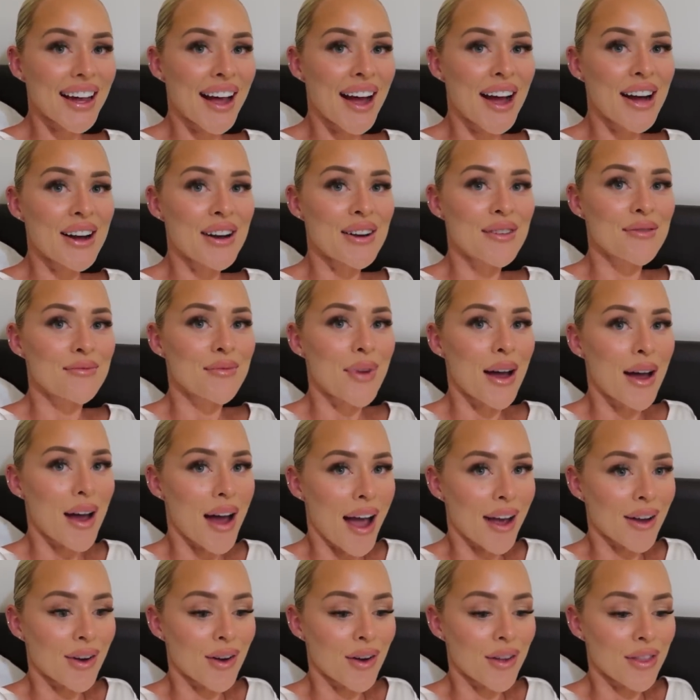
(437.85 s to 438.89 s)

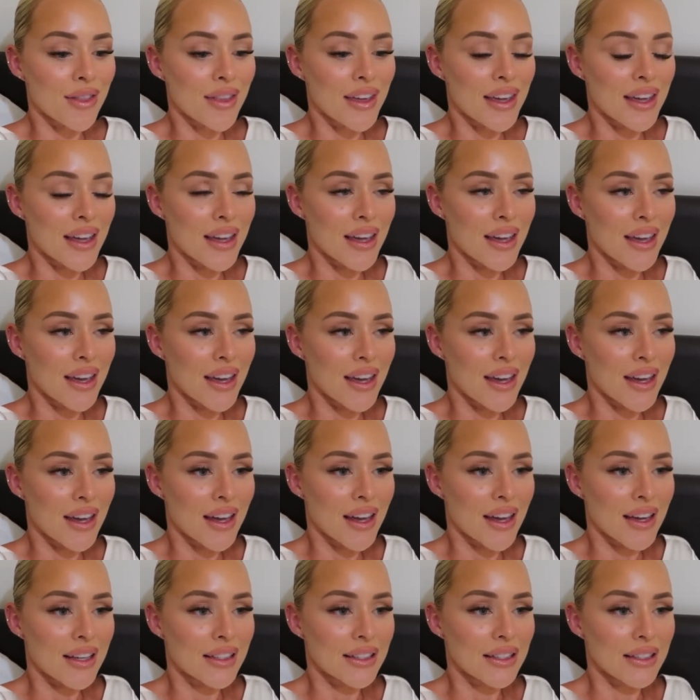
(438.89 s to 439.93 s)
I got
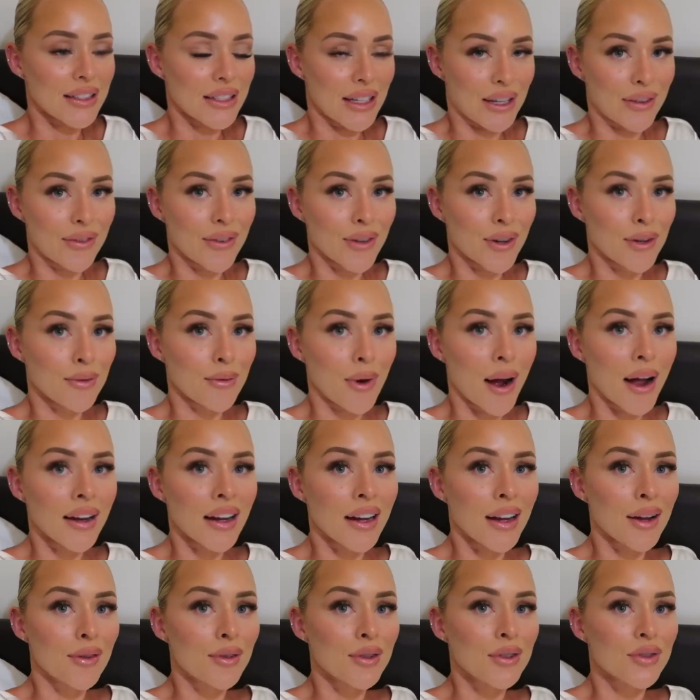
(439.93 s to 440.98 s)
the seafood one
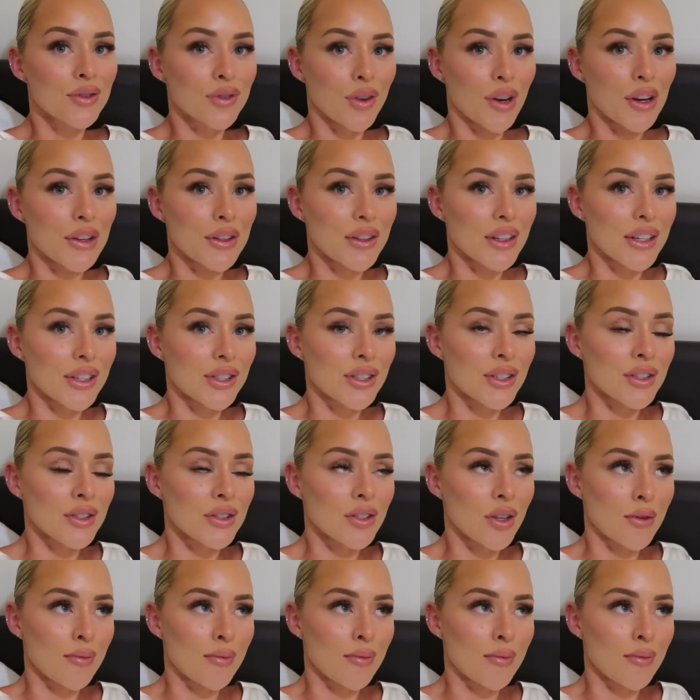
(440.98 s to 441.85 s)
and it was so delicious.